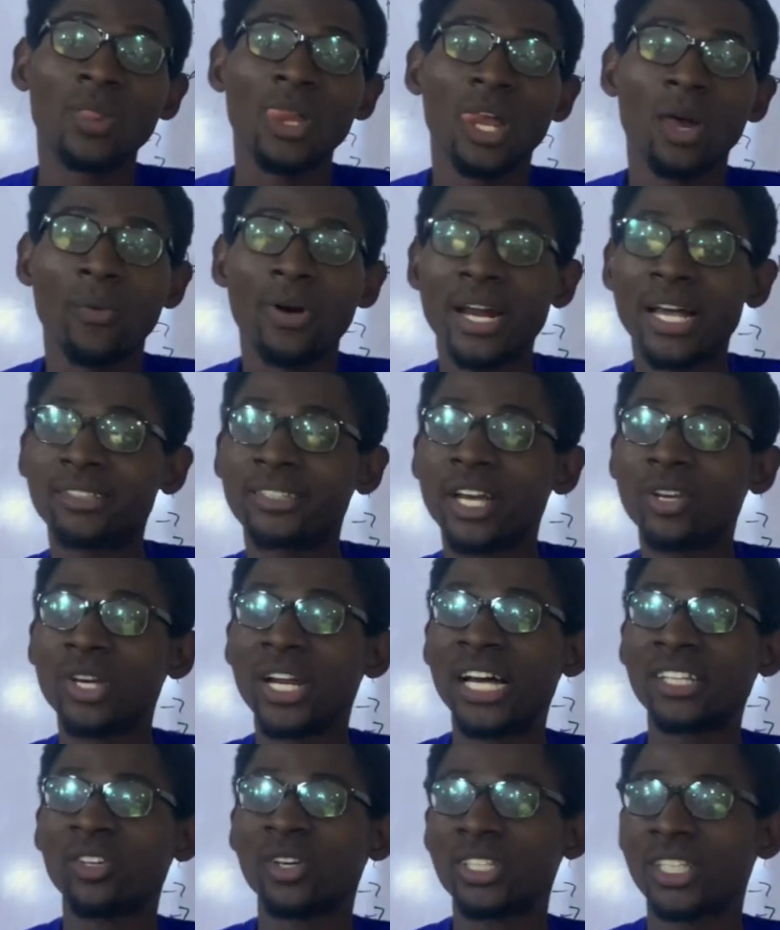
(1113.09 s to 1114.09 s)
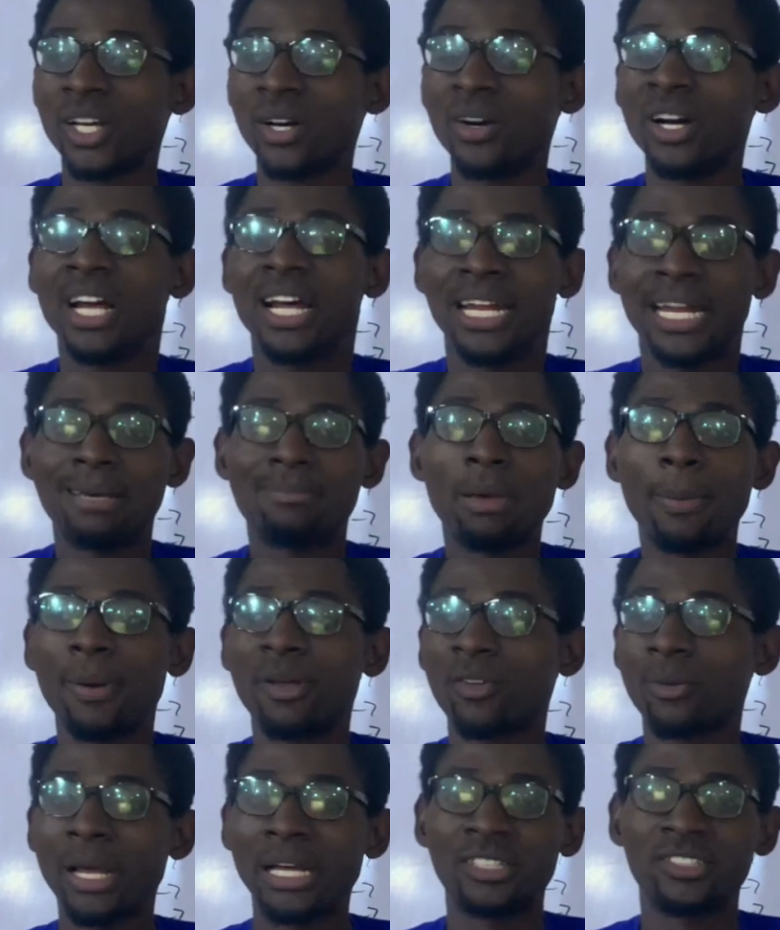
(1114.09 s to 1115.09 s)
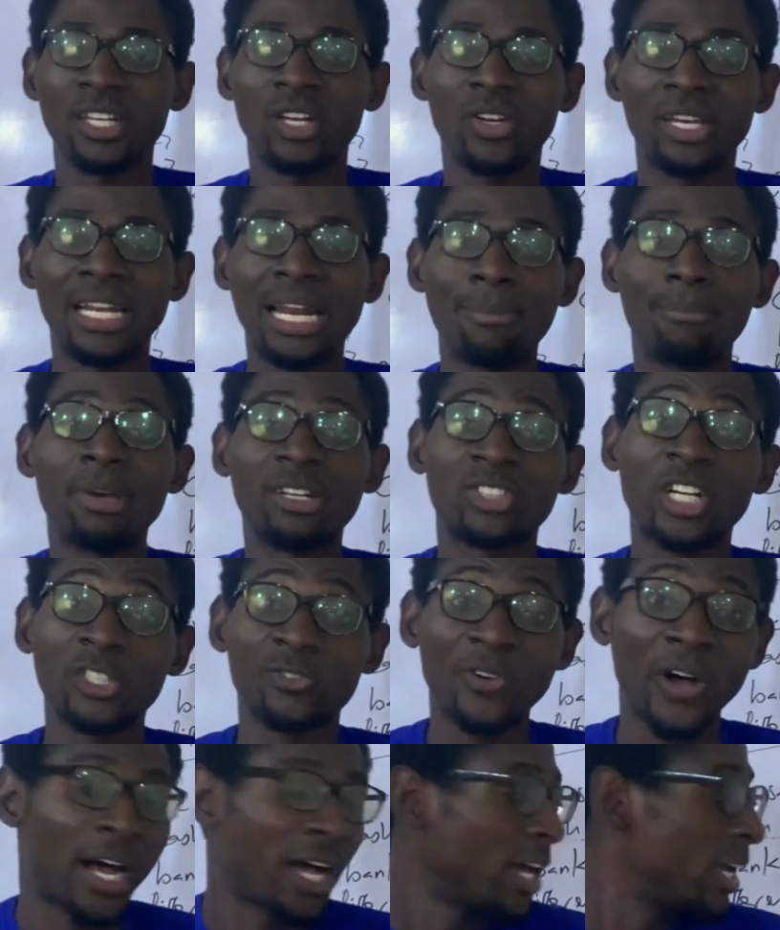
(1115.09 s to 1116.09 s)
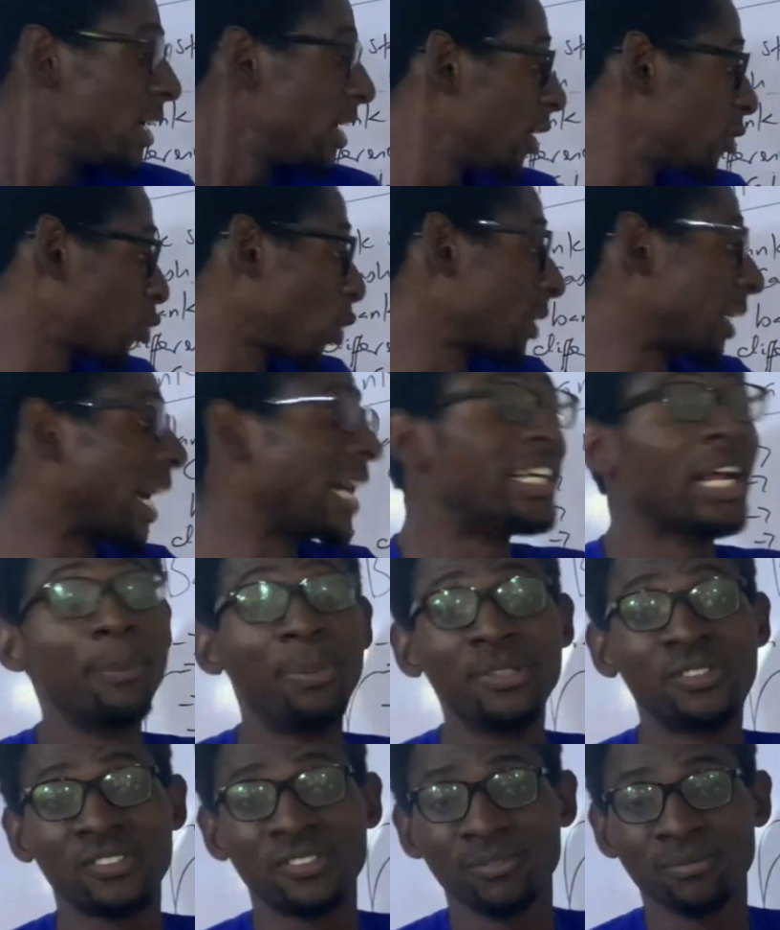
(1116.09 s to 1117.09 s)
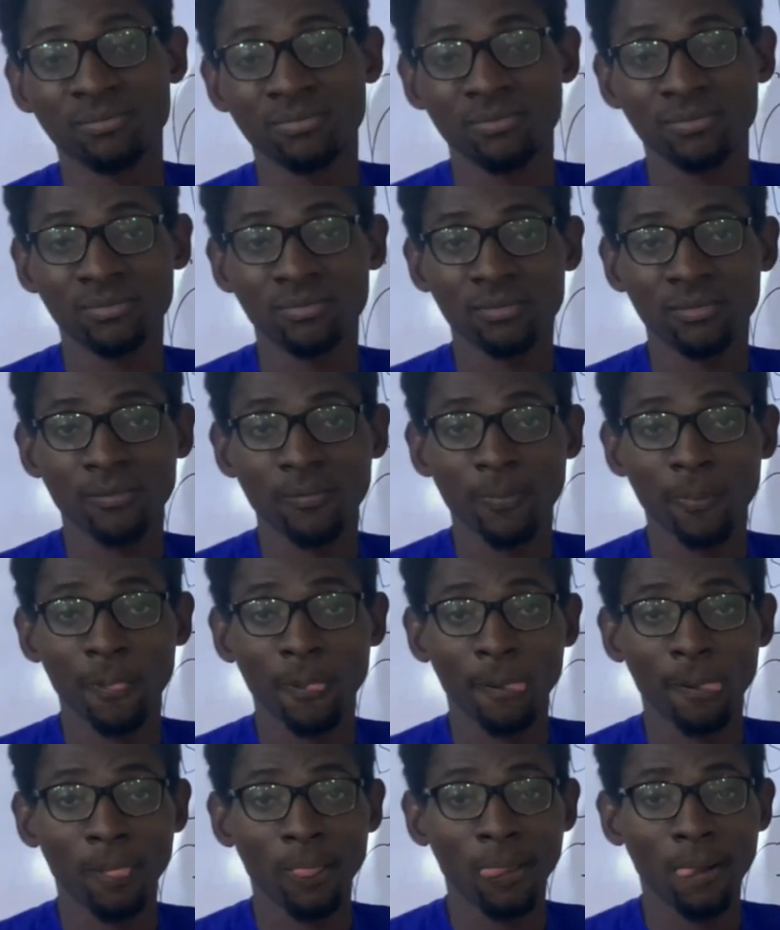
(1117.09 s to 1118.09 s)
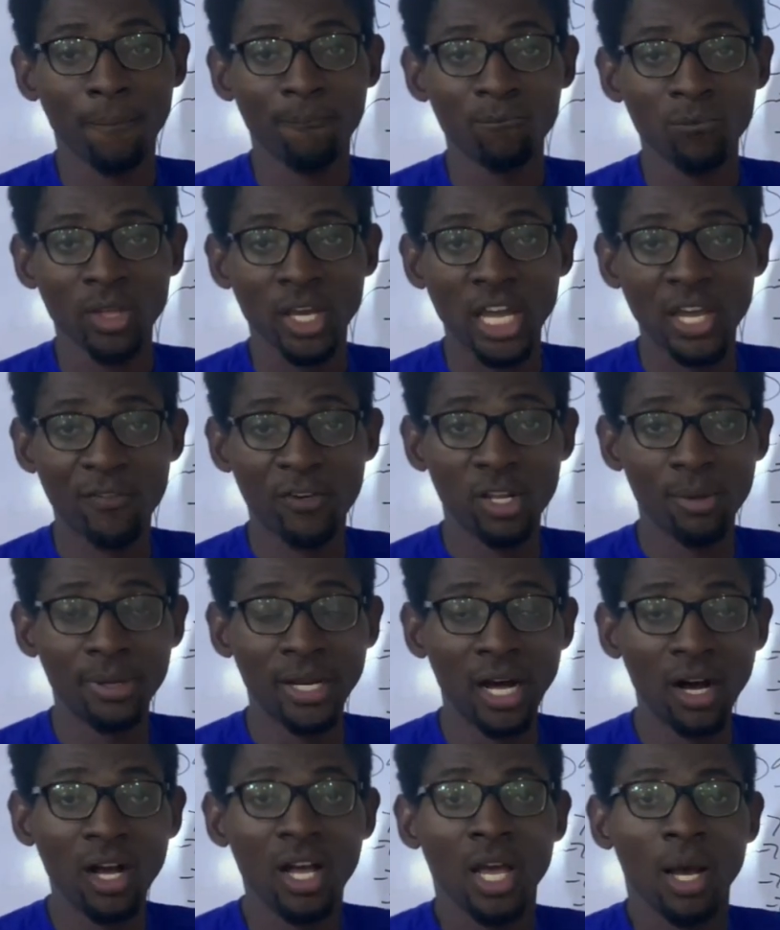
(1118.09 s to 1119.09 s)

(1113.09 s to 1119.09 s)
When I tell you that, okay, let me pay something and say, okay, let me transfer, it's called direct debit. Are you following me now?